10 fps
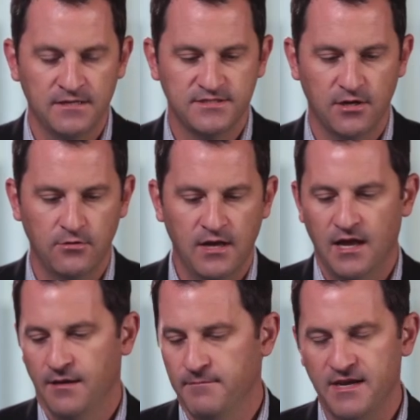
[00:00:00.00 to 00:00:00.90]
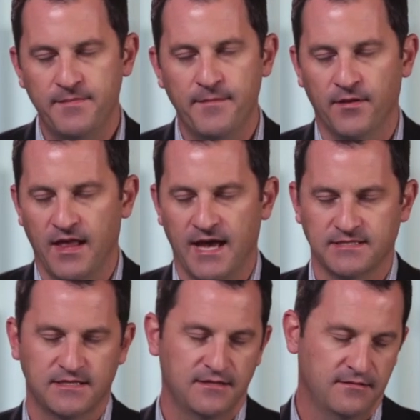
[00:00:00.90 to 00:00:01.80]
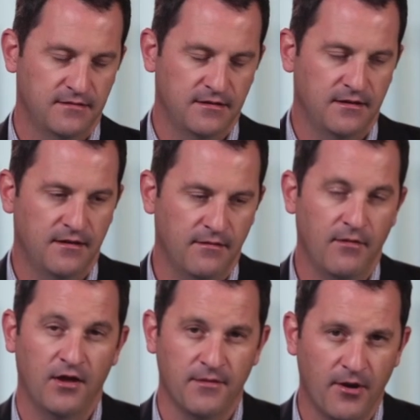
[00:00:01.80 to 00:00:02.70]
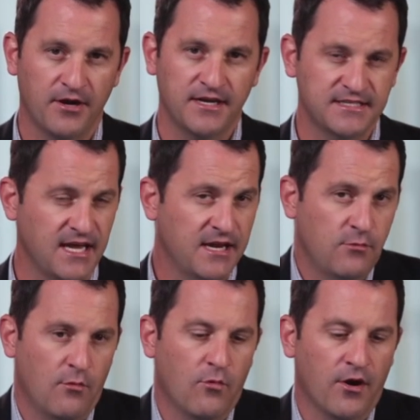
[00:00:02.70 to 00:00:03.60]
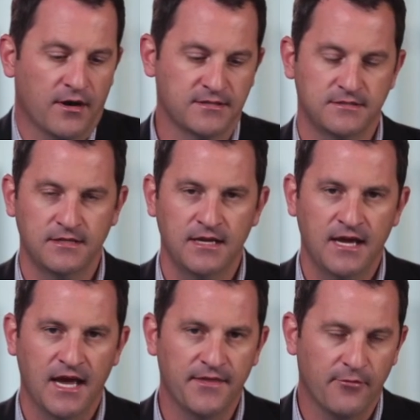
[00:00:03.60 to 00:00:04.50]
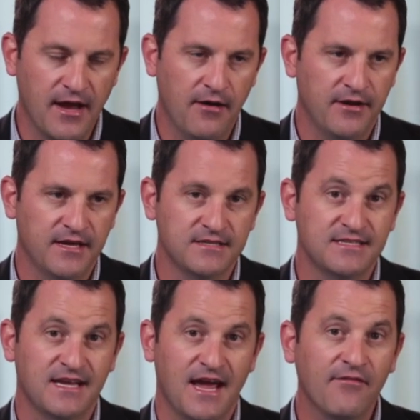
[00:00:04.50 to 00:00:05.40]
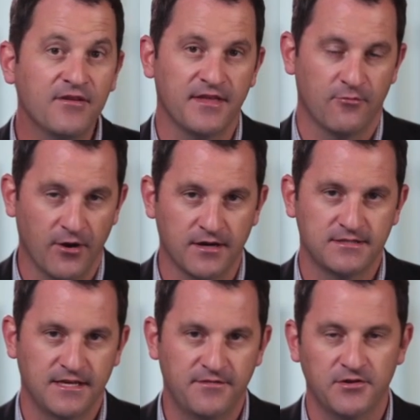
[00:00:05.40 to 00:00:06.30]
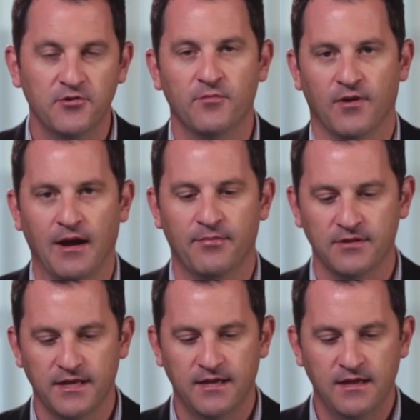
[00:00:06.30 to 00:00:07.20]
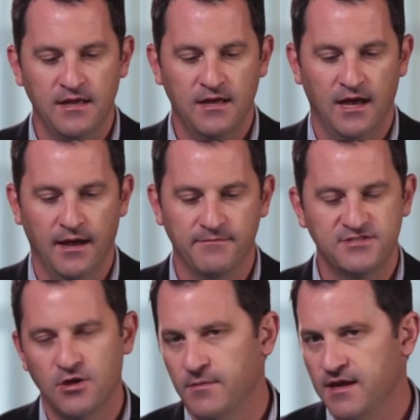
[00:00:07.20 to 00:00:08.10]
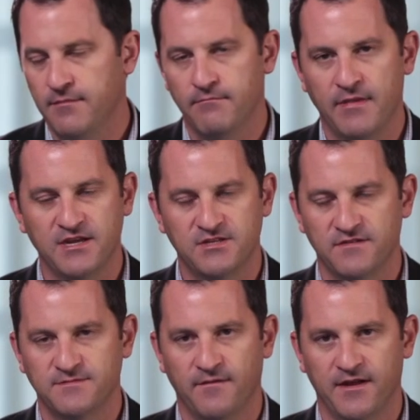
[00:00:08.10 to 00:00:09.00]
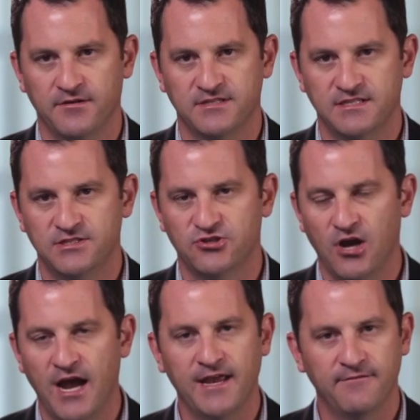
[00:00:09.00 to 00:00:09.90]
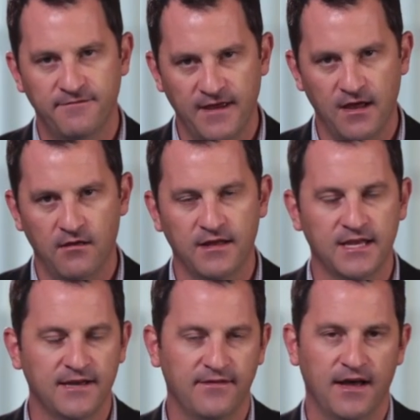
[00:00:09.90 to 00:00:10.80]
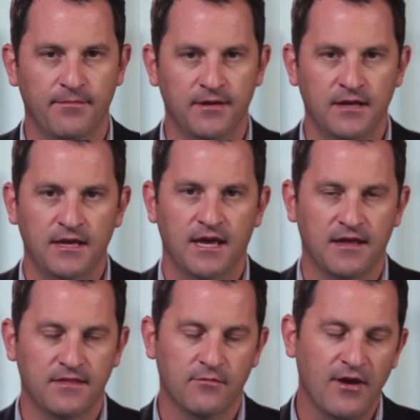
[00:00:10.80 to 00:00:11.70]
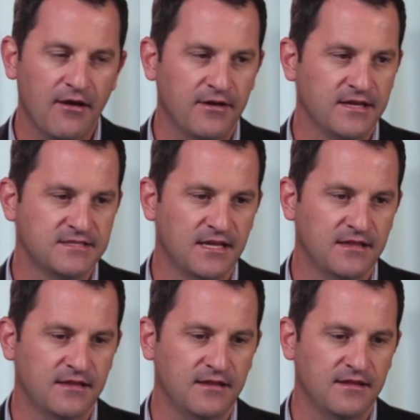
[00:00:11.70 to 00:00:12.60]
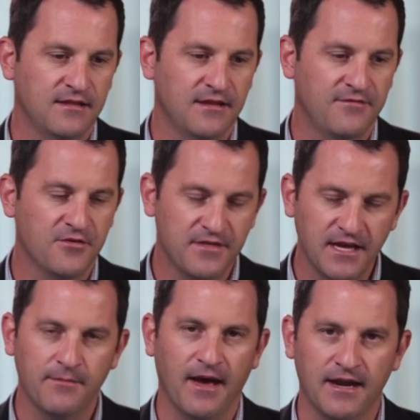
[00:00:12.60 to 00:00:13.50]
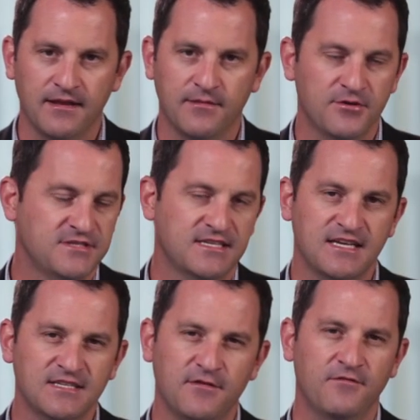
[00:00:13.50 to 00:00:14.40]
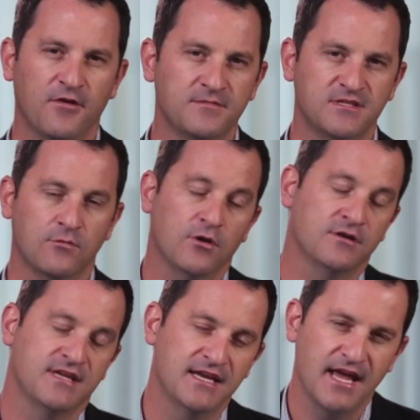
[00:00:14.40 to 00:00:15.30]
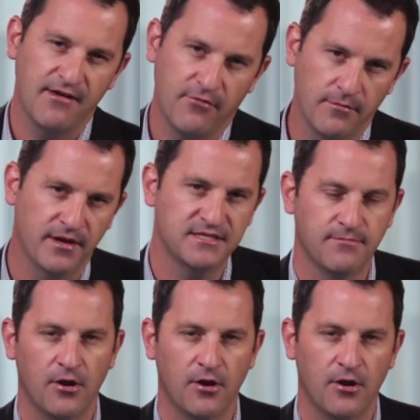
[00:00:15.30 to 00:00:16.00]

So many people ask, on the marketing side, what works? And the reality is everything works if you do it properly. So many managed service providers try and fail and give up. And the reality is that if you think about it, the most successful firms in the world tend to have robust